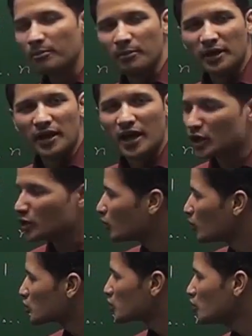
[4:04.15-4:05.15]
pi
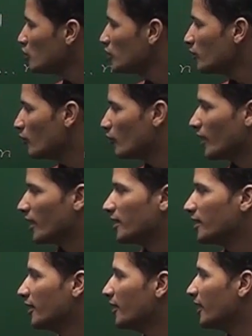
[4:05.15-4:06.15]
equals to 1,